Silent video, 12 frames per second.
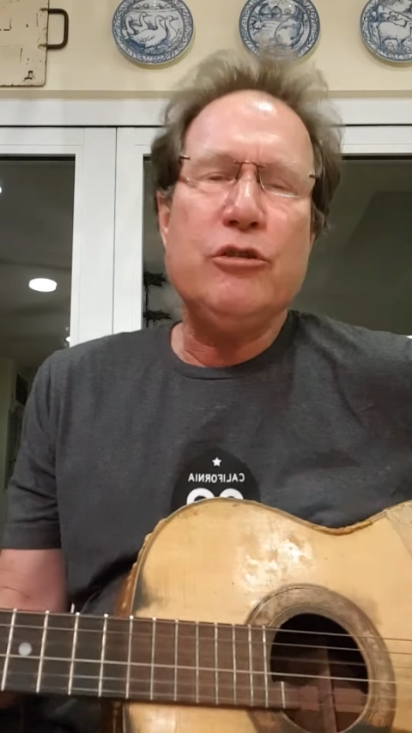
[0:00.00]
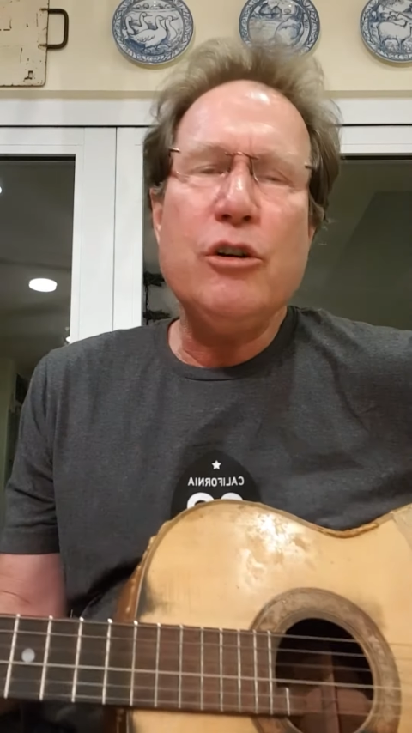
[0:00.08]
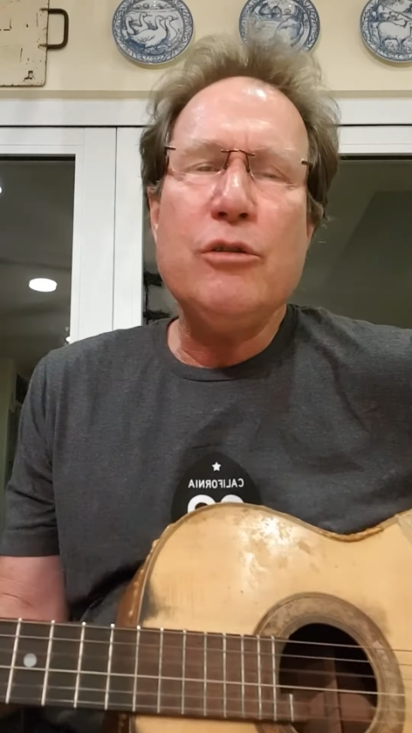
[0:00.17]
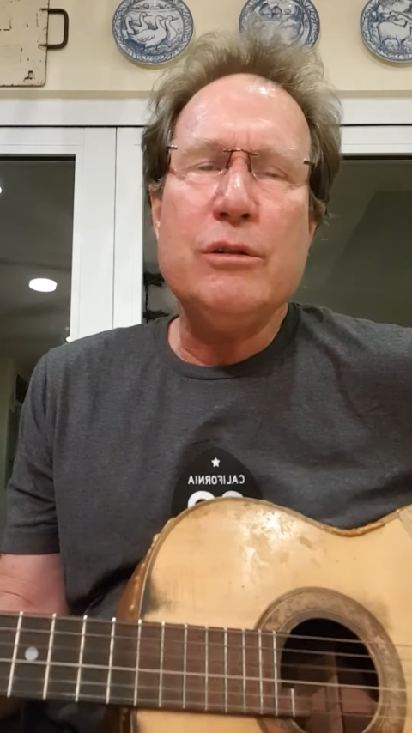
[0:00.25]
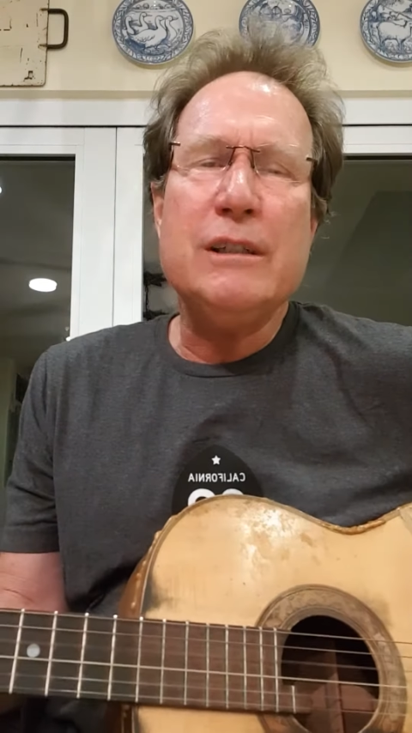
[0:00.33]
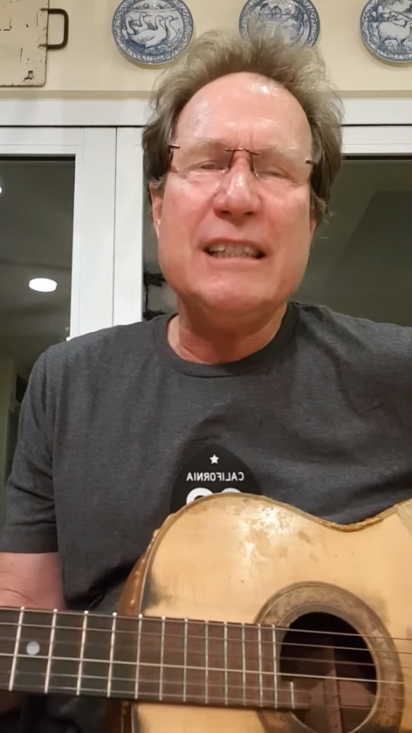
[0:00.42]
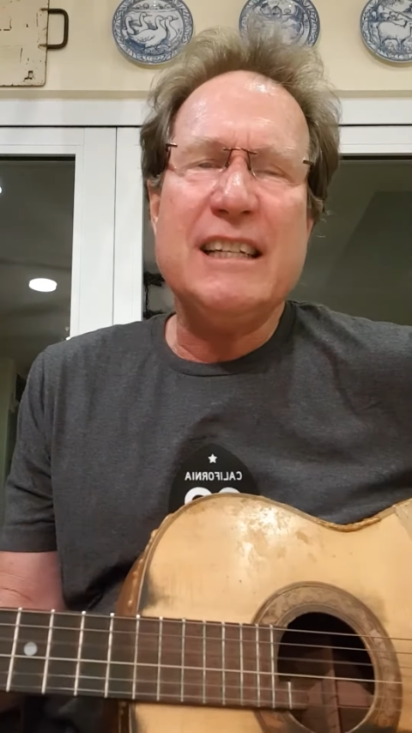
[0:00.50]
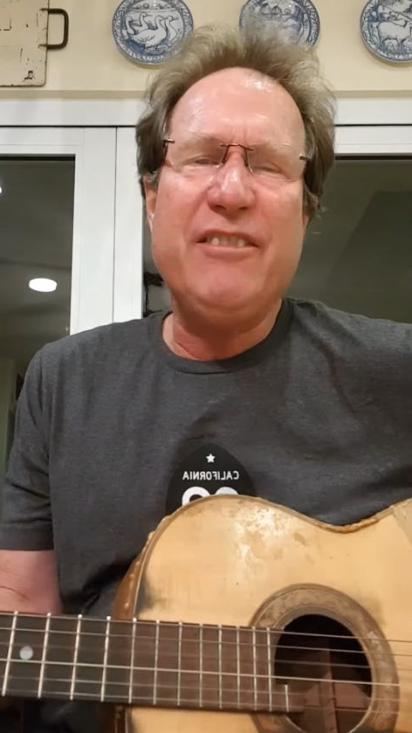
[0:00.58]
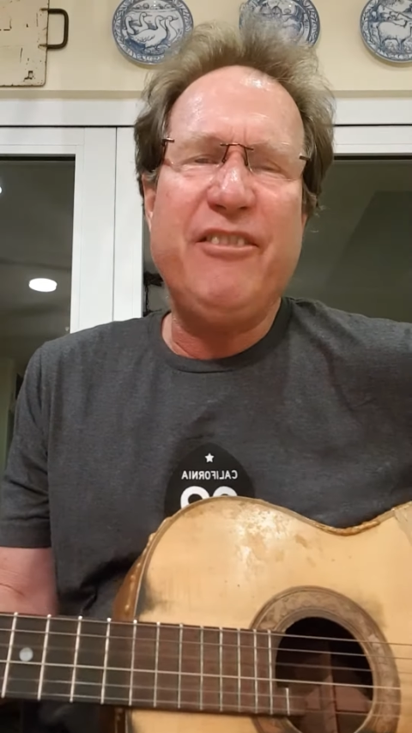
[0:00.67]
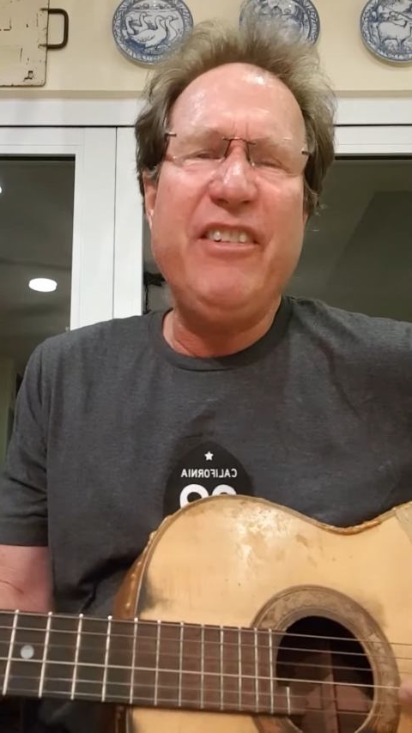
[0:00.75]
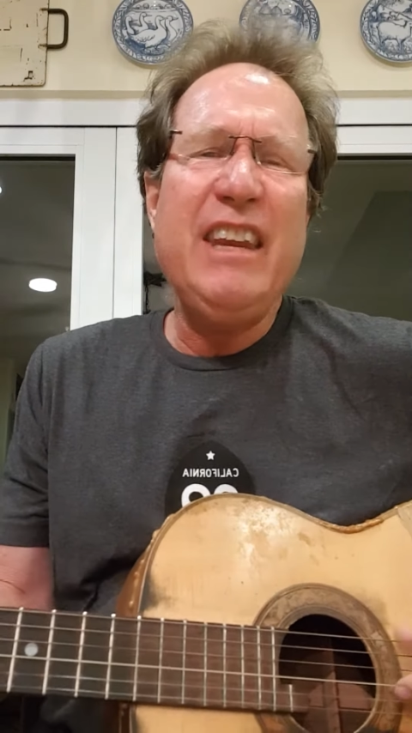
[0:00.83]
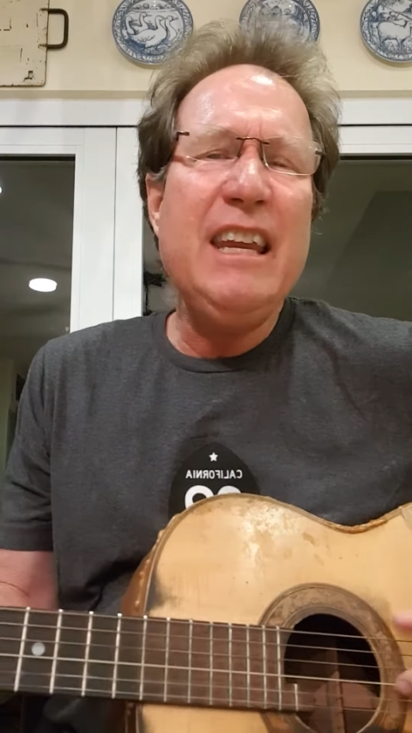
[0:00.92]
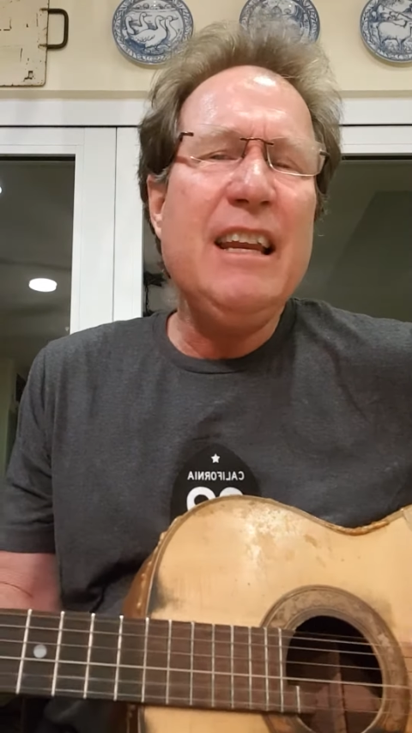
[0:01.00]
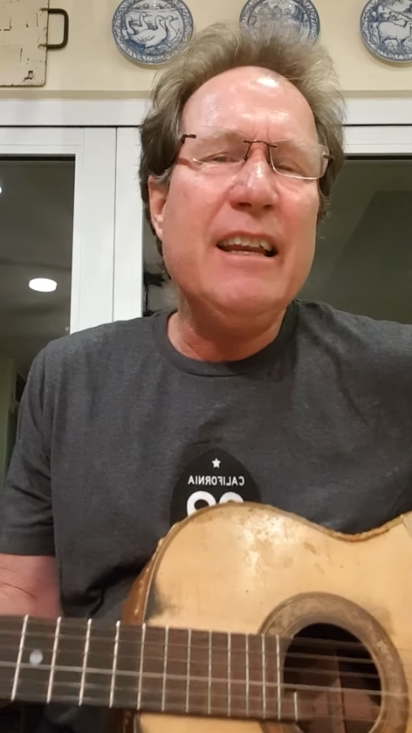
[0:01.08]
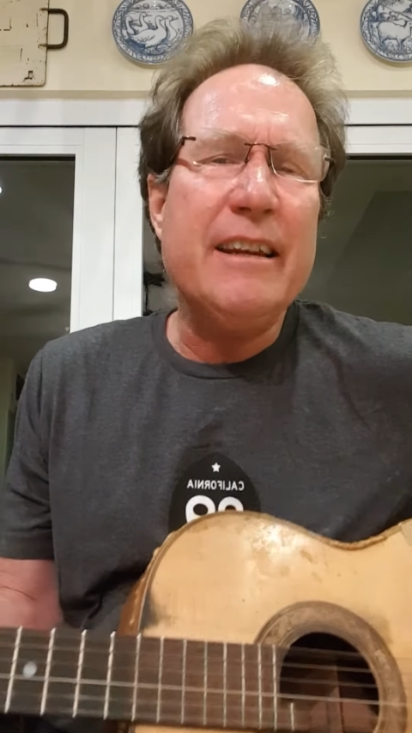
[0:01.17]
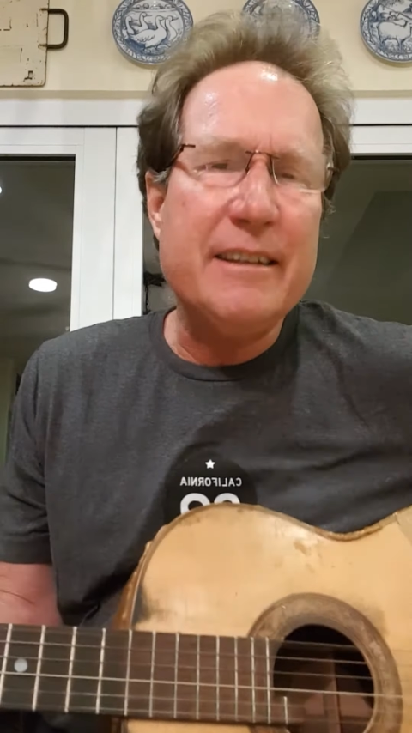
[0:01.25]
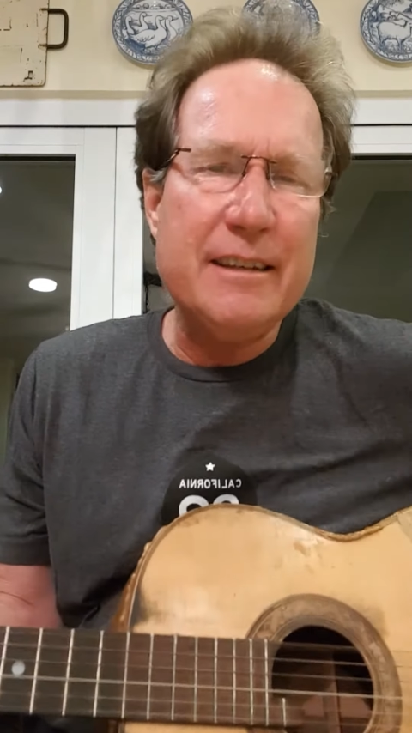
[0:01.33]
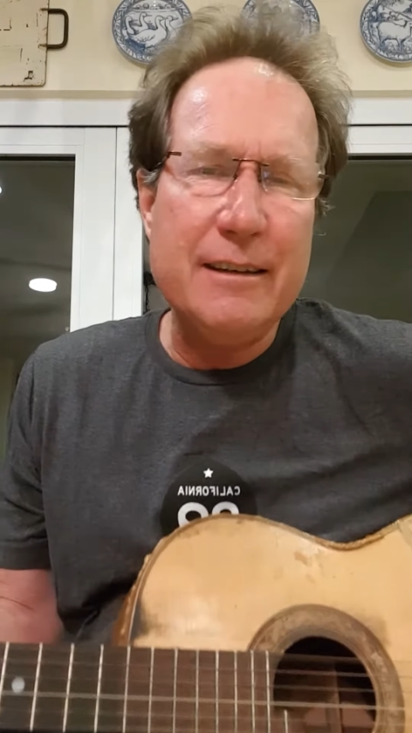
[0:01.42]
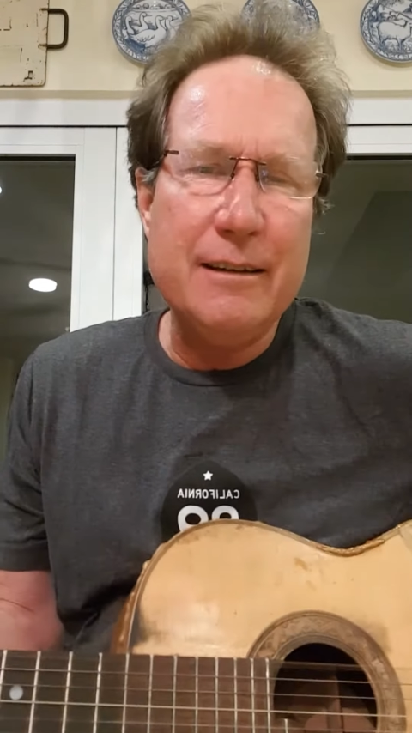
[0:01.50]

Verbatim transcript: know I can feel it?